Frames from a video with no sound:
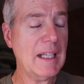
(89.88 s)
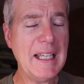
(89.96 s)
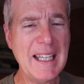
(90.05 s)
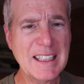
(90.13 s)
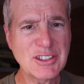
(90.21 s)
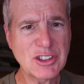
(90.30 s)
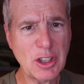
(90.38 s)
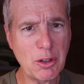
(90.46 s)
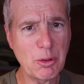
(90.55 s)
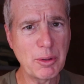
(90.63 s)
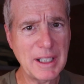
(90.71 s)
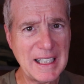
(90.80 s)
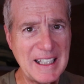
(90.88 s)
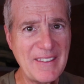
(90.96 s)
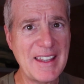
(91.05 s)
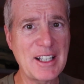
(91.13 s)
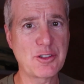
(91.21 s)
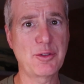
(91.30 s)
And so in
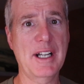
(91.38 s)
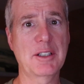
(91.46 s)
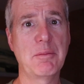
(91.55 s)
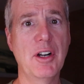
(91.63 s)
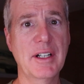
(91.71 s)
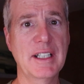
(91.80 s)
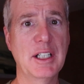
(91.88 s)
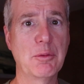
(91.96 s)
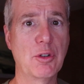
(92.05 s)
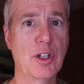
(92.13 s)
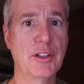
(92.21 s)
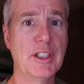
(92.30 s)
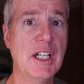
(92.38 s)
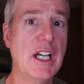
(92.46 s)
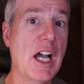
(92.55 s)
that direct marketing world,